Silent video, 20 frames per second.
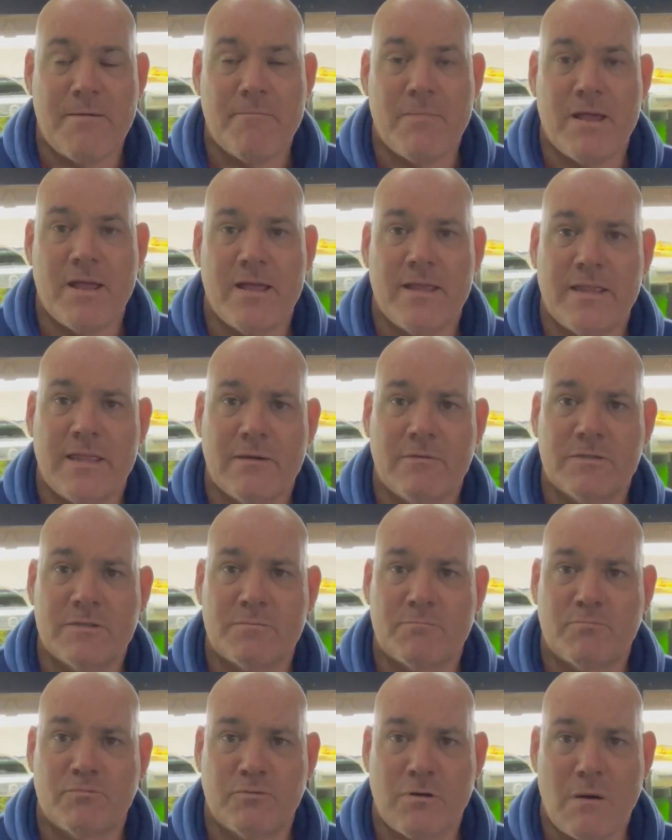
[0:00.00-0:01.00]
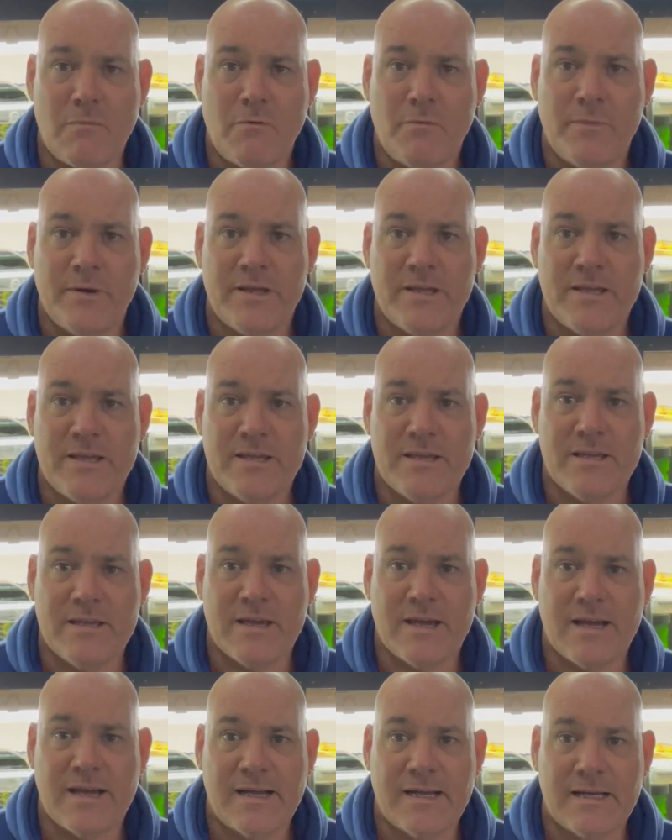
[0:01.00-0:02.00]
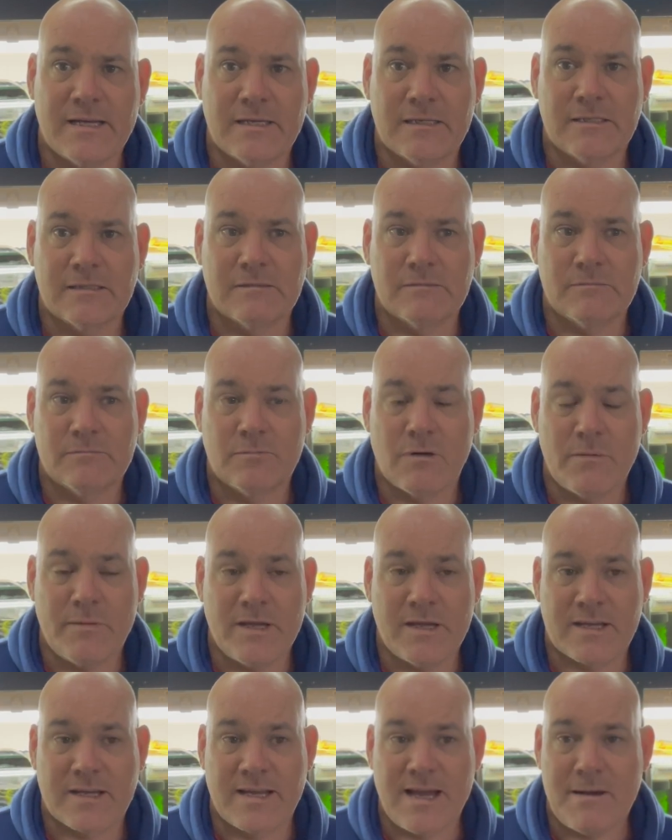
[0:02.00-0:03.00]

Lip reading: there was probably a couple